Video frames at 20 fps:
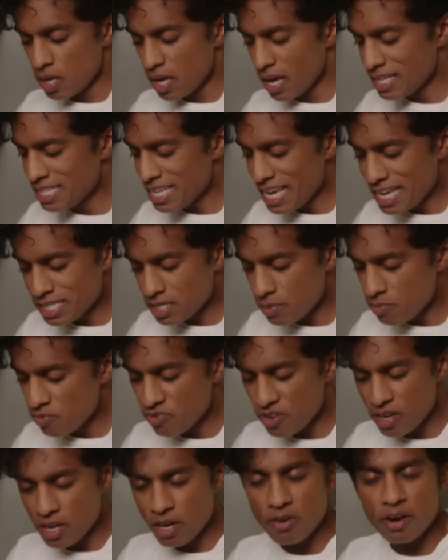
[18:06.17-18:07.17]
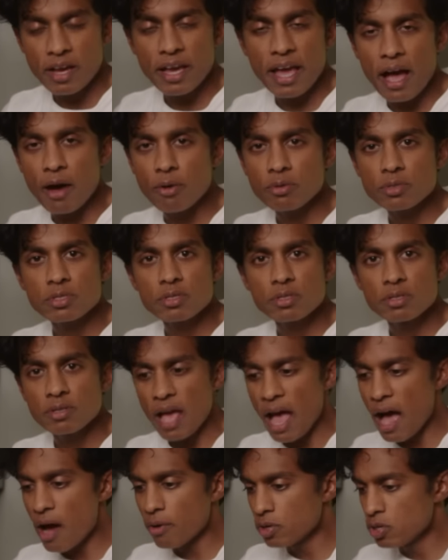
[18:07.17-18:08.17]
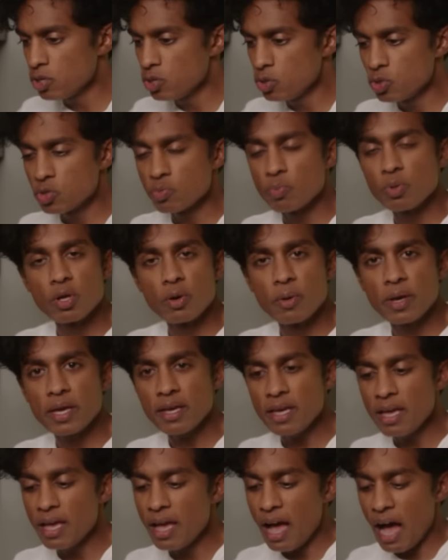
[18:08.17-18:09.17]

It takes some figuring out how to use bluing.